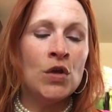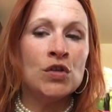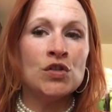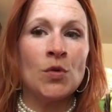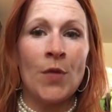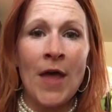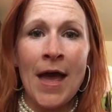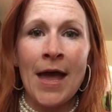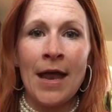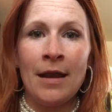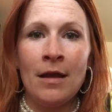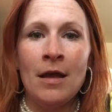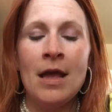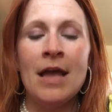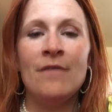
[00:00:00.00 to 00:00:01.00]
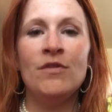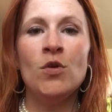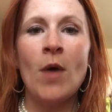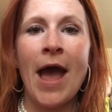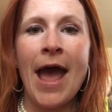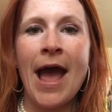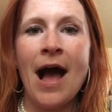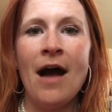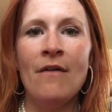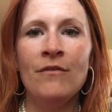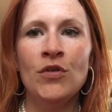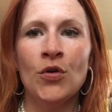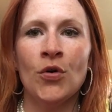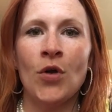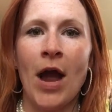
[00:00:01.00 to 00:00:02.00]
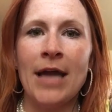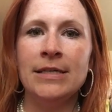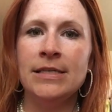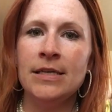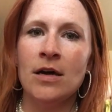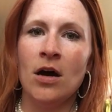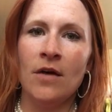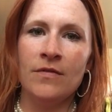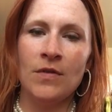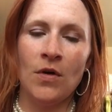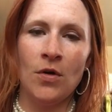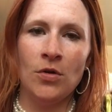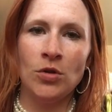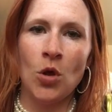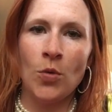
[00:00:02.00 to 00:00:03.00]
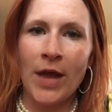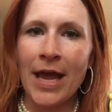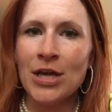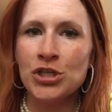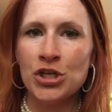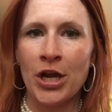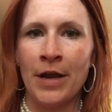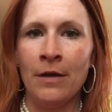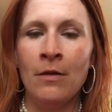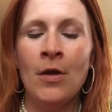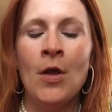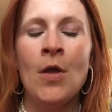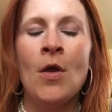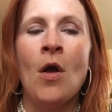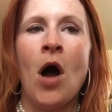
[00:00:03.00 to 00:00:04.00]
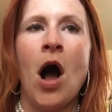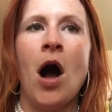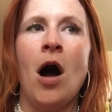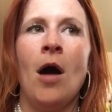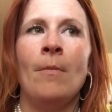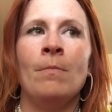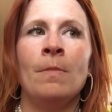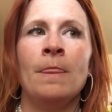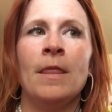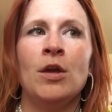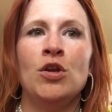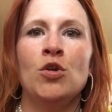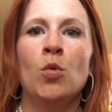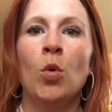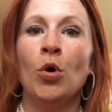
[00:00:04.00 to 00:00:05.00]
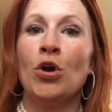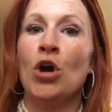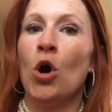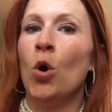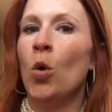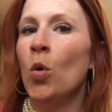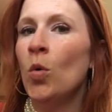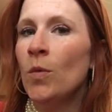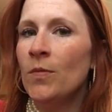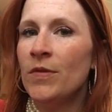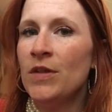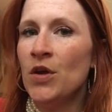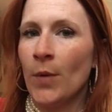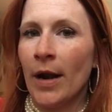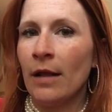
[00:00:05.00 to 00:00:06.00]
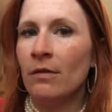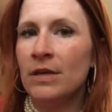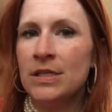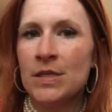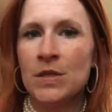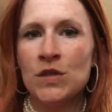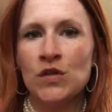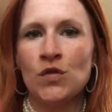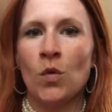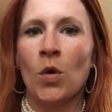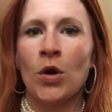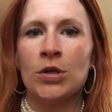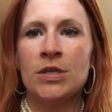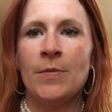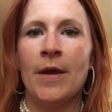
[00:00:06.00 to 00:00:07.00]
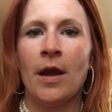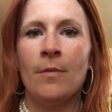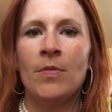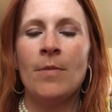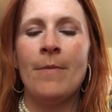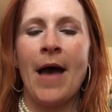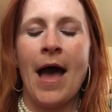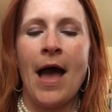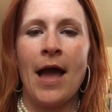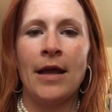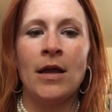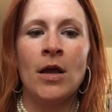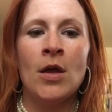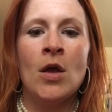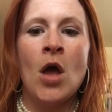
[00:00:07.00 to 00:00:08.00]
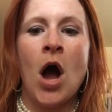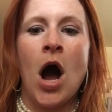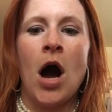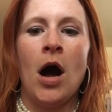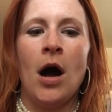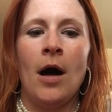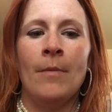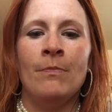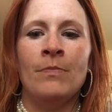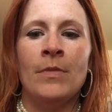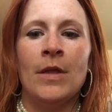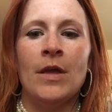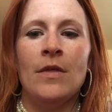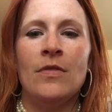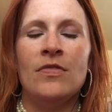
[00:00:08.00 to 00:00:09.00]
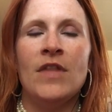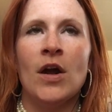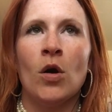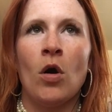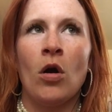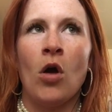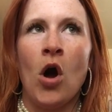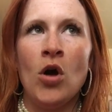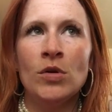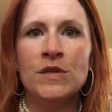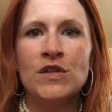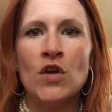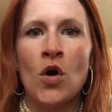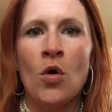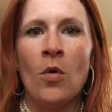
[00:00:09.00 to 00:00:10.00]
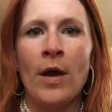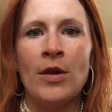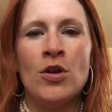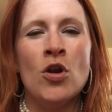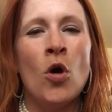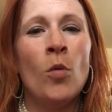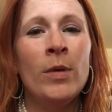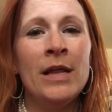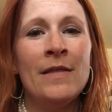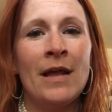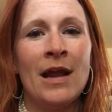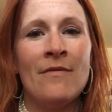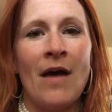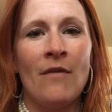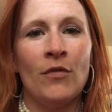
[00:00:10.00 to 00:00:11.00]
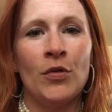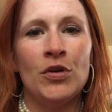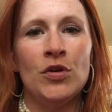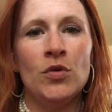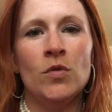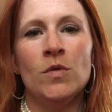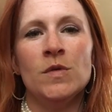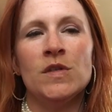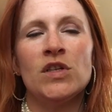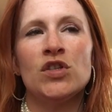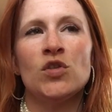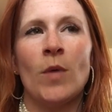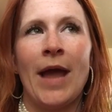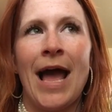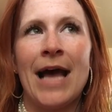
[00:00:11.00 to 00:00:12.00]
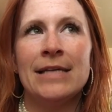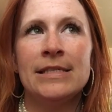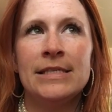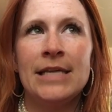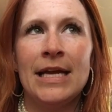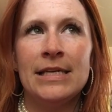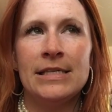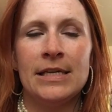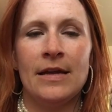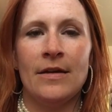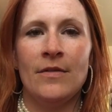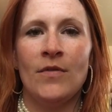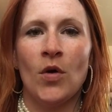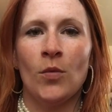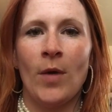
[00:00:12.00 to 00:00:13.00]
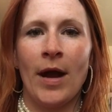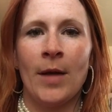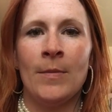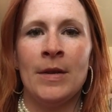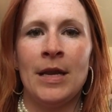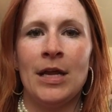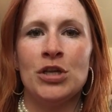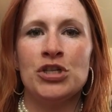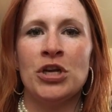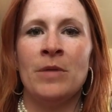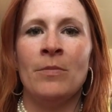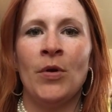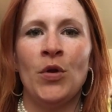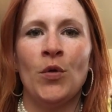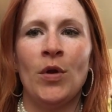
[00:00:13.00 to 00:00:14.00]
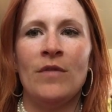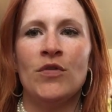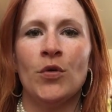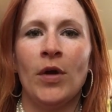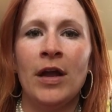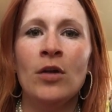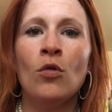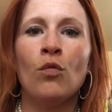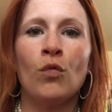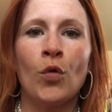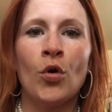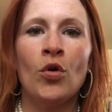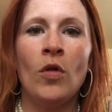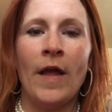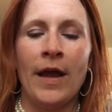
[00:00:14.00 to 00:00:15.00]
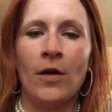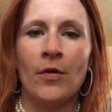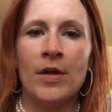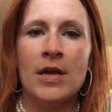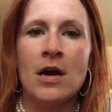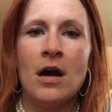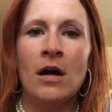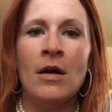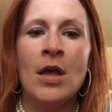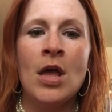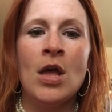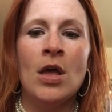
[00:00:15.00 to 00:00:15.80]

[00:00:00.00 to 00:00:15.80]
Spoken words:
So then, if you have your idea of a location, you will go theoretically to the store to pick up the bag. There are also nobody that I've ever used, so I hesitate to give a recommendation, but if you're in a rural area,